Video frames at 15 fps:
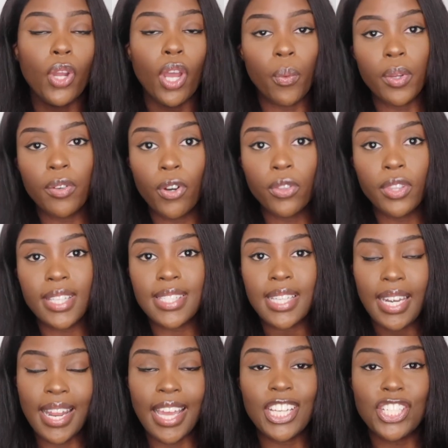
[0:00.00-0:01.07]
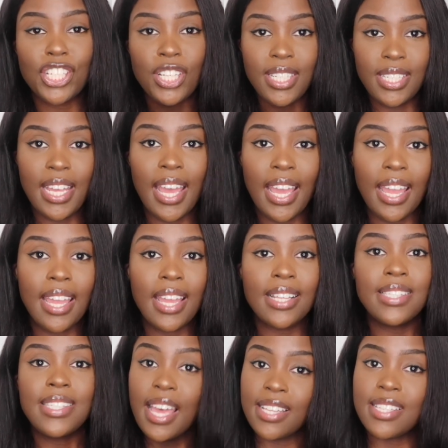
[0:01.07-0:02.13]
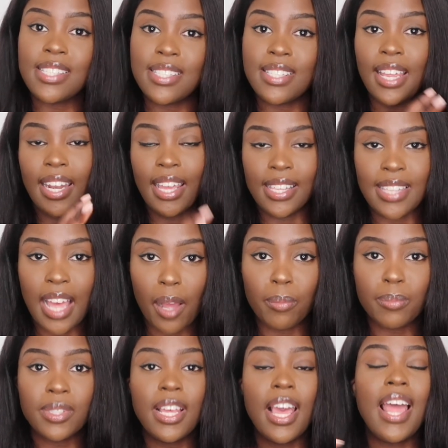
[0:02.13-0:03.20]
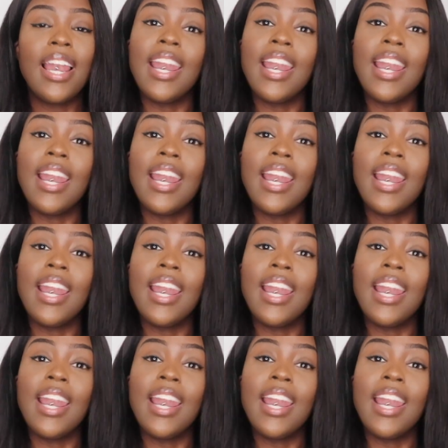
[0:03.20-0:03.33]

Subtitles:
going on the selection day tests and exams.